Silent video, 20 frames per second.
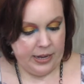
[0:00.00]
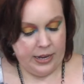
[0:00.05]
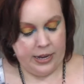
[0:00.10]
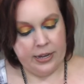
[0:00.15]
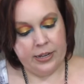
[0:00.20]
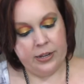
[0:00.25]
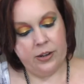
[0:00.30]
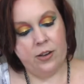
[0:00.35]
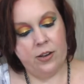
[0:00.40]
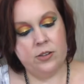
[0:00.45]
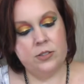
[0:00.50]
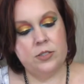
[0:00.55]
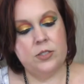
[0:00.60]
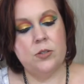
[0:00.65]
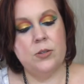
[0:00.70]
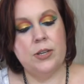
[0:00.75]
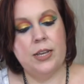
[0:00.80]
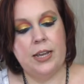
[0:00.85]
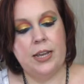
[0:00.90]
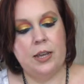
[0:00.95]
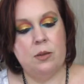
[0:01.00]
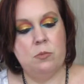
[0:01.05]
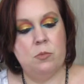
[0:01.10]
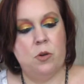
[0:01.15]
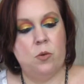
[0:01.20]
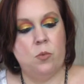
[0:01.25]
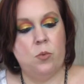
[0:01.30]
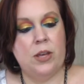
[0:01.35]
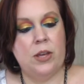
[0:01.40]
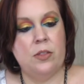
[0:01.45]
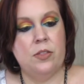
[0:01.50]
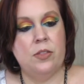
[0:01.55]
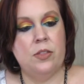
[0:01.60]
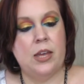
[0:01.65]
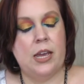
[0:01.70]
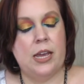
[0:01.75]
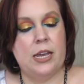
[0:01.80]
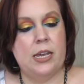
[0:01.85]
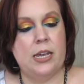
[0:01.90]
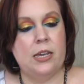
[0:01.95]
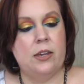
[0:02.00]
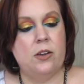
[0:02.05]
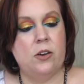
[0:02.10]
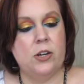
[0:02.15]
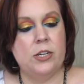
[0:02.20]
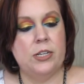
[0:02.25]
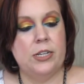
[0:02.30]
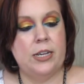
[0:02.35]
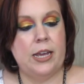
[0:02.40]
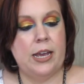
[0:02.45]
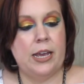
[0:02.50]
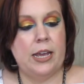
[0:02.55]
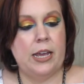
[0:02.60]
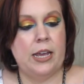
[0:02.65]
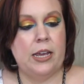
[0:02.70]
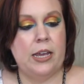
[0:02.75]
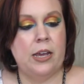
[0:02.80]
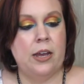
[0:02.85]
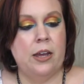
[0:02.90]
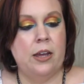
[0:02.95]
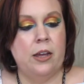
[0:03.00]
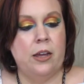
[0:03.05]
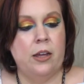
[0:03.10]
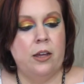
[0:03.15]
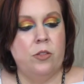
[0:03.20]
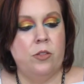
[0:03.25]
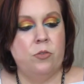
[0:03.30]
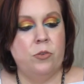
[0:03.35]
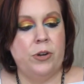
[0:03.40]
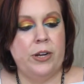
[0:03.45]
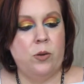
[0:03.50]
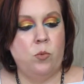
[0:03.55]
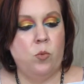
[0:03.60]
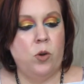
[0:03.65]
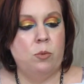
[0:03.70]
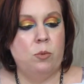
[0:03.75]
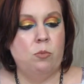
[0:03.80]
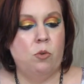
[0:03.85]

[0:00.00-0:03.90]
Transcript: It also came with a Garnier 3-in-1